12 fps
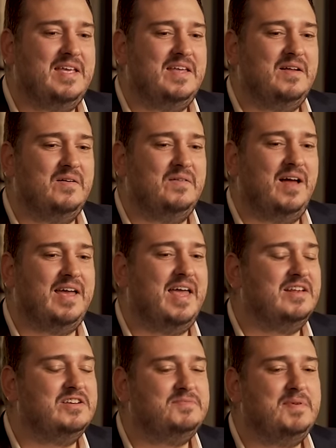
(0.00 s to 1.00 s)
you know,
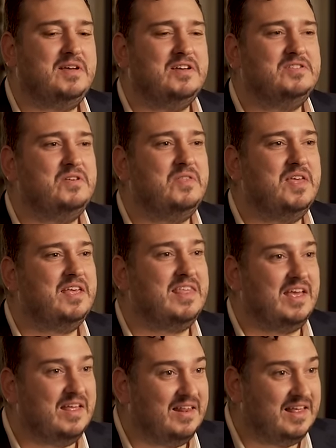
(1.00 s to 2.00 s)
again, just because you think
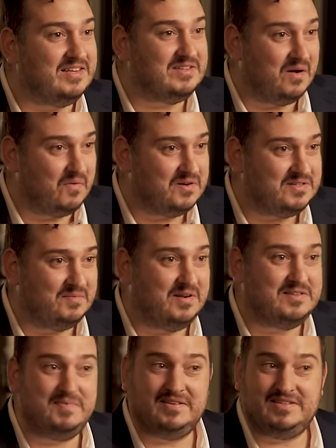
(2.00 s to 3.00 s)
that it's not worth something
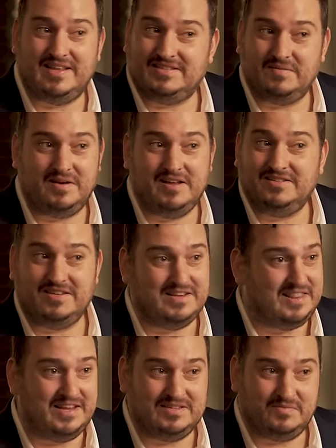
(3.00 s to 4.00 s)
doesn't mean that someone else
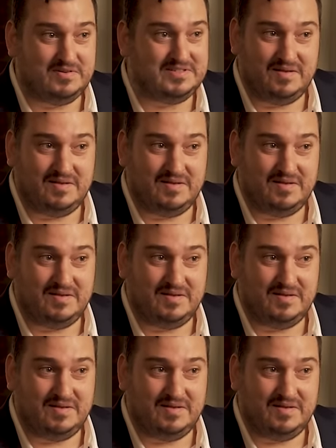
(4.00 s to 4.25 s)
doesn't think it's worth